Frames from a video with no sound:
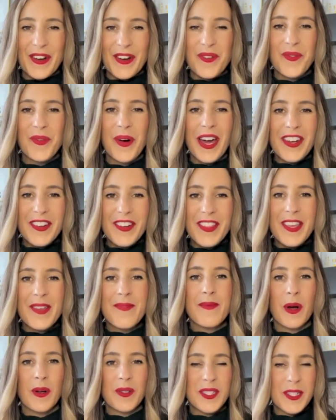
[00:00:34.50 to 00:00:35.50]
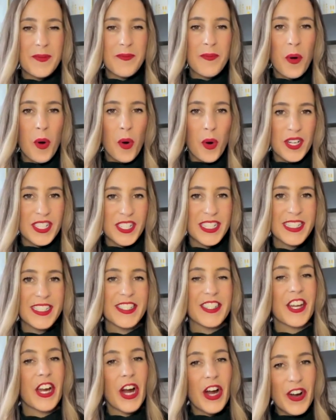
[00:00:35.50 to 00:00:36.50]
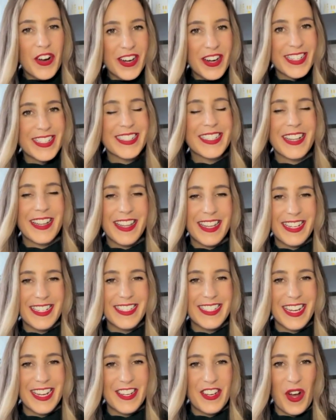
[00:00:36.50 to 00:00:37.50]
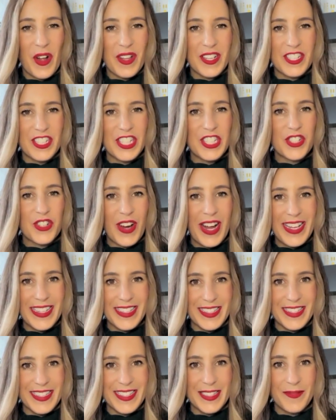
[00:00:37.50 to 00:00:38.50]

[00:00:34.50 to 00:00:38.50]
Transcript: what are the most important current clean technology trends?